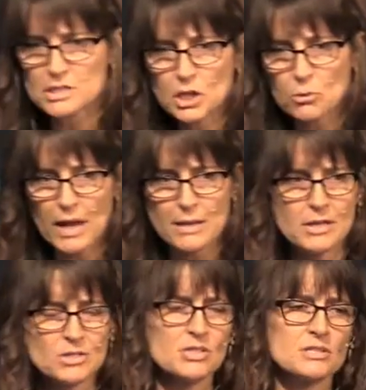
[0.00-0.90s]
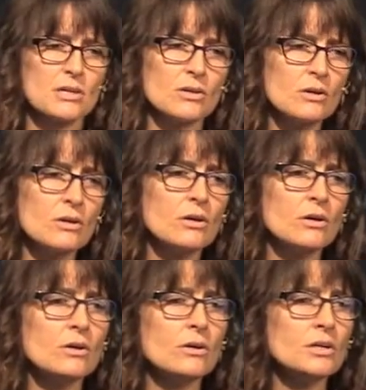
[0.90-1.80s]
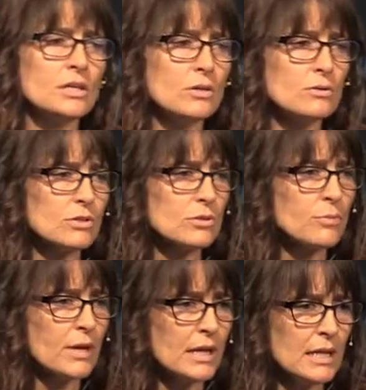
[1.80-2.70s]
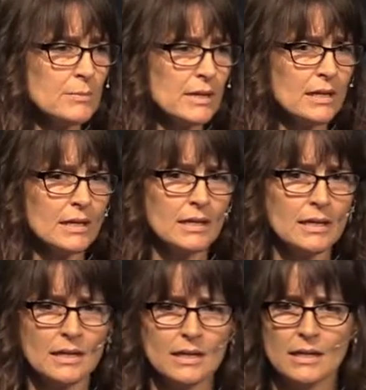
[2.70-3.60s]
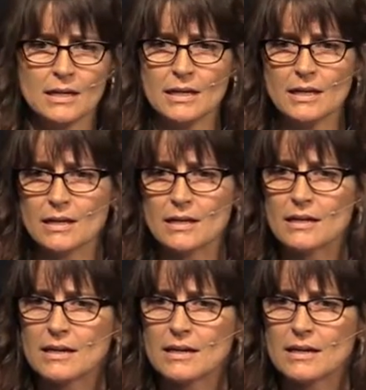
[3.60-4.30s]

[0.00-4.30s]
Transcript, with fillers: It was a little baby, and she's like, Oh, cute little baby.